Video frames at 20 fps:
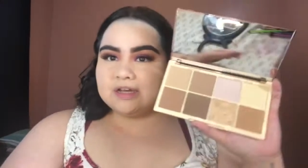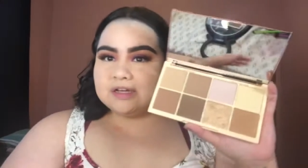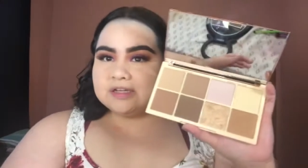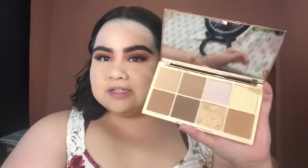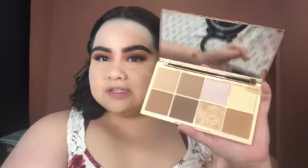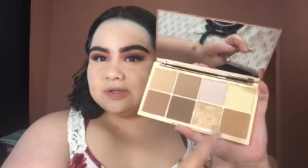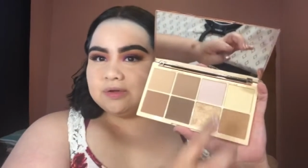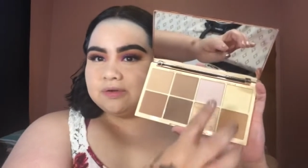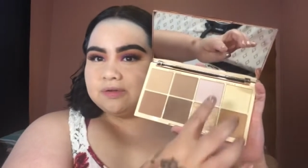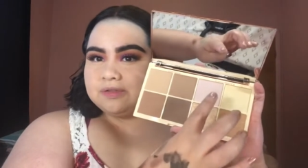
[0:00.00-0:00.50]

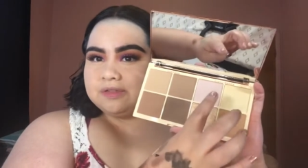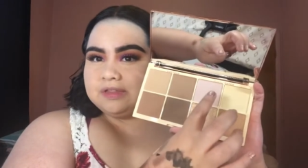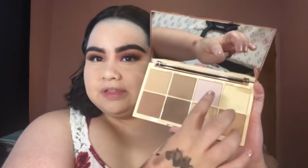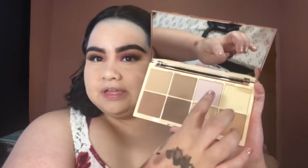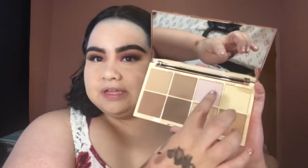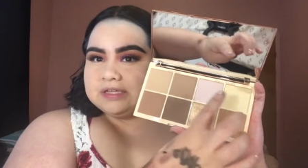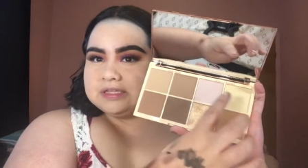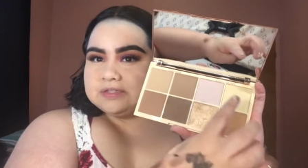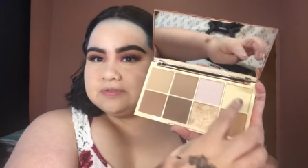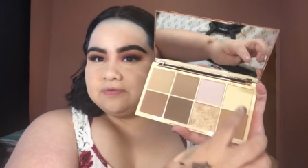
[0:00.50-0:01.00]
So
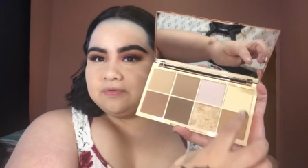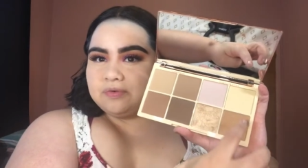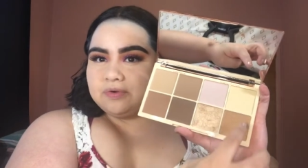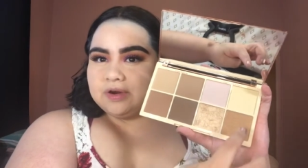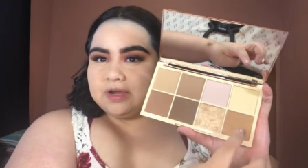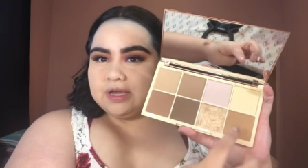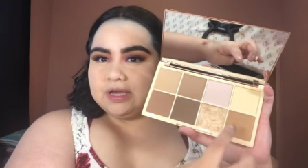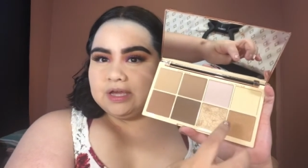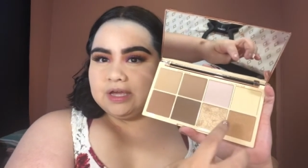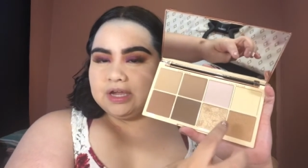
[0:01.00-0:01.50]
these four
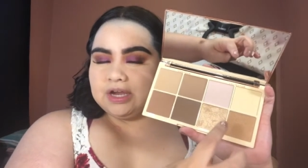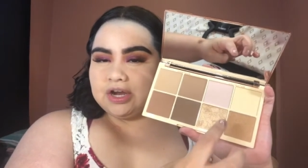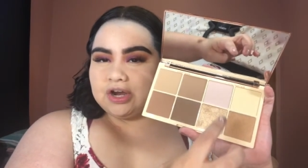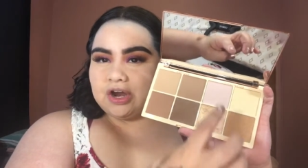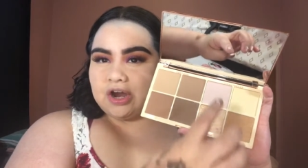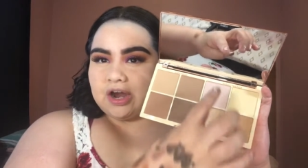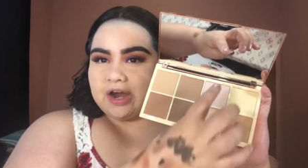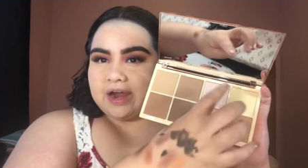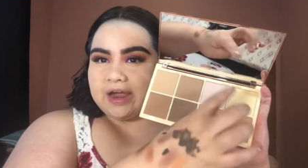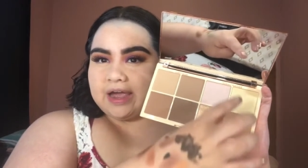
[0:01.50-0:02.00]
here
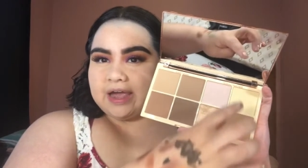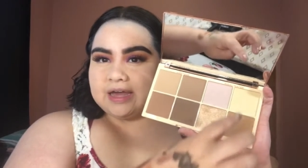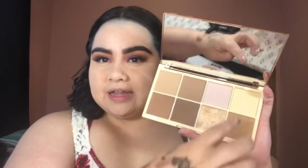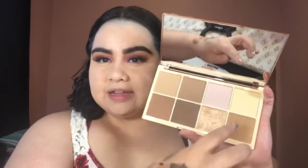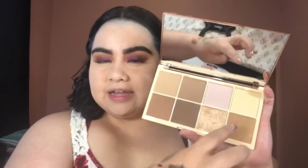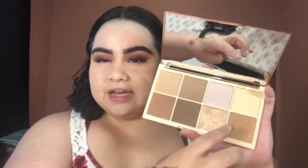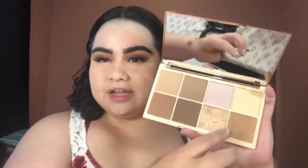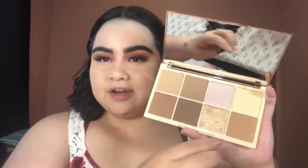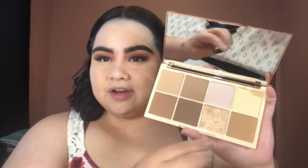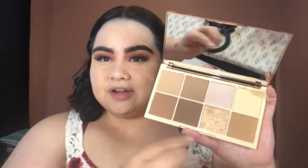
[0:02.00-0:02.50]
are
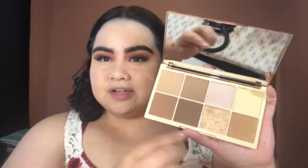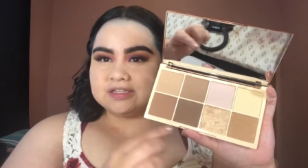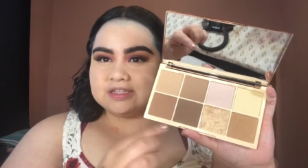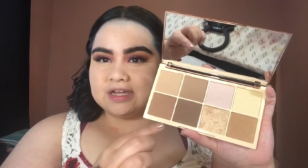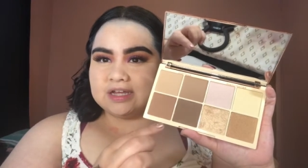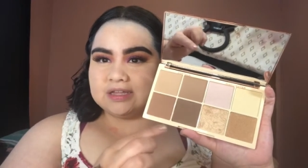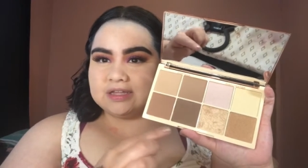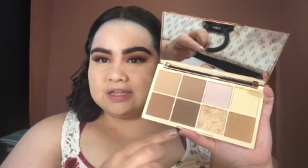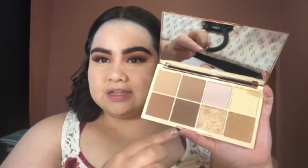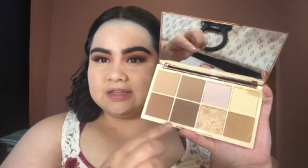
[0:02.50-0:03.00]
highlighters
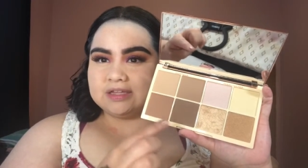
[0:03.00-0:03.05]
and